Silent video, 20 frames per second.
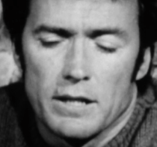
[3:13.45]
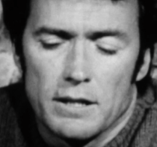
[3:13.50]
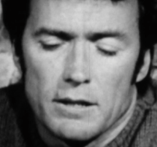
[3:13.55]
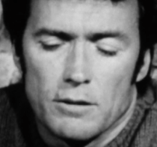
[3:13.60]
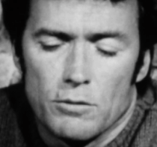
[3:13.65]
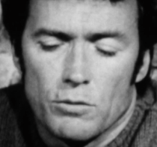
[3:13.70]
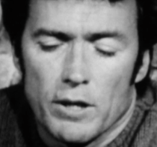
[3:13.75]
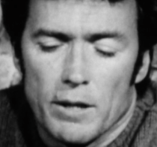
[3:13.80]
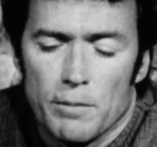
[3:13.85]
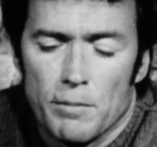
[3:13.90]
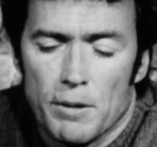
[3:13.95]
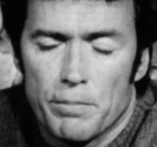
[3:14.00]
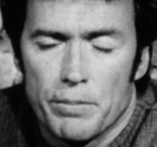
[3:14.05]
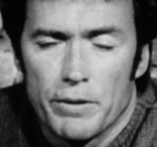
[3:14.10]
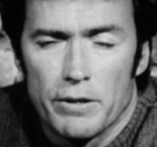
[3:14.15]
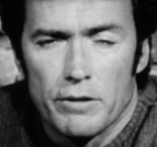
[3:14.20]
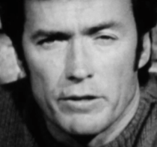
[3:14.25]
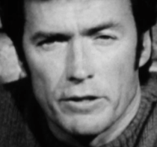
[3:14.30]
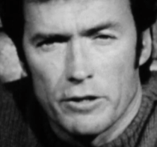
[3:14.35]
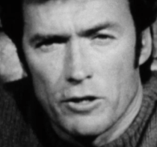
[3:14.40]
When I'm up
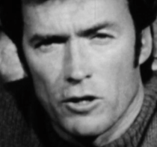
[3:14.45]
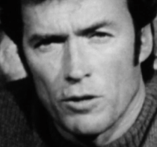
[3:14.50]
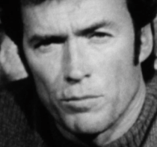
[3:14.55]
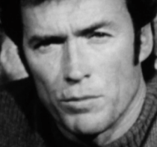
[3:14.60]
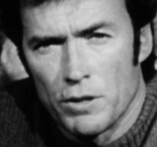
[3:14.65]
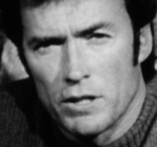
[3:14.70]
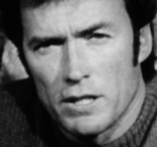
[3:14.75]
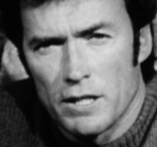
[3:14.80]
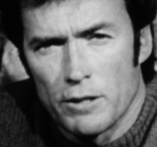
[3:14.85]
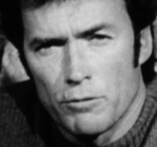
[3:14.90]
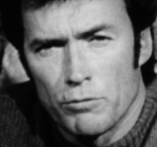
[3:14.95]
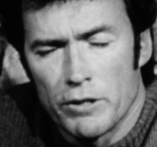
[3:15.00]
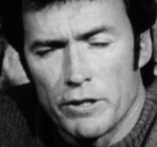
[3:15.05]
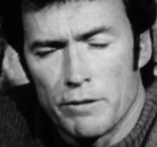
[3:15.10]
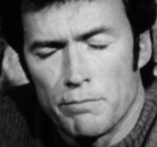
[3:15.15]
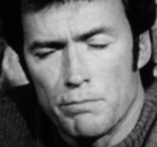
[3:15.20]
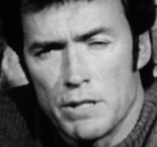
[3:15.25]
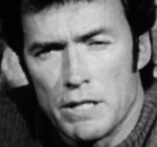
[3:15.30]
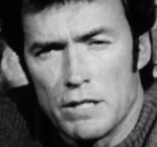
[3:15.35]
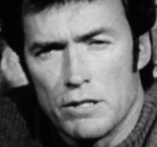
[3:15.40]
here in Carmel, I run the
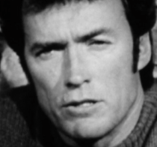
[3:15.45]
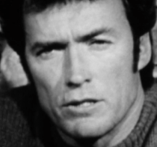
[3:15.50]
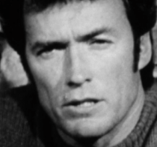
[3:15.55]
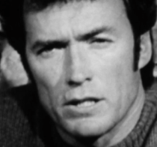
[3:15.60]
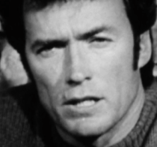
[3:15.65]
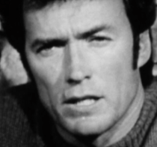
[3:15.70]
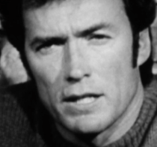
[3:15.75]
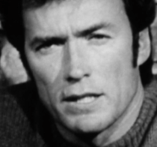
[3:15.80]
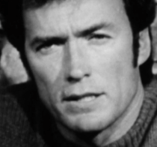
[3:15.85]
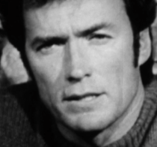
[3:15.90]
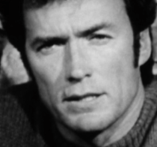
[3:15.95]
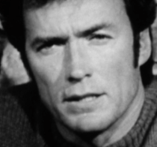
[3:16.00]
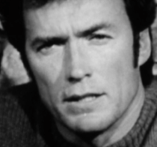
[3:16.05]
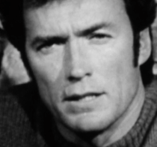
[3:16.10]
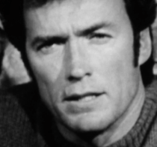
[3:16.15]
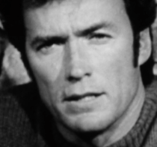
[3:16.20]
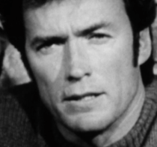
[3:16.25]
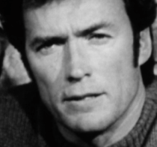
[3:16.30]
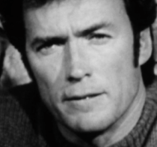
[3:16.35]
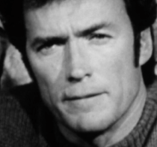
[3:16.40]
beach a lot. And,